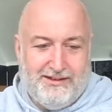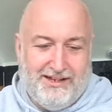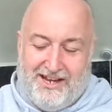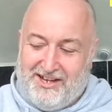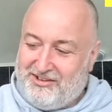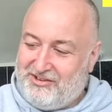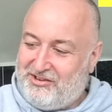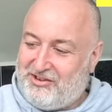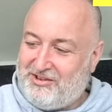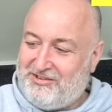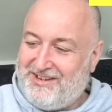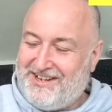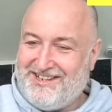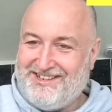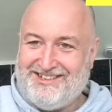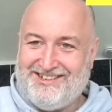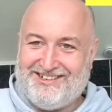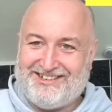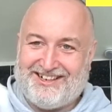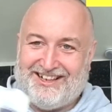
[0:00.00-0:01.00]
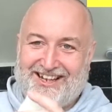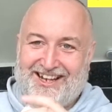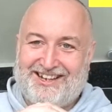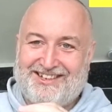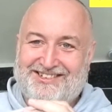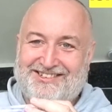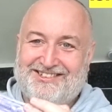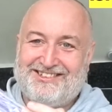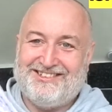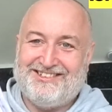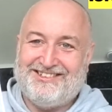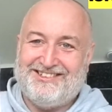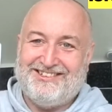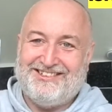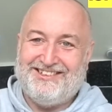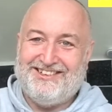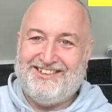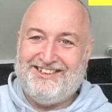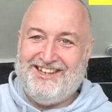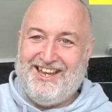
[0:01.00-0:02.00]
That syringe is
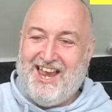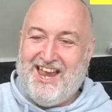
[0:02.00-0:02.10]
plastic.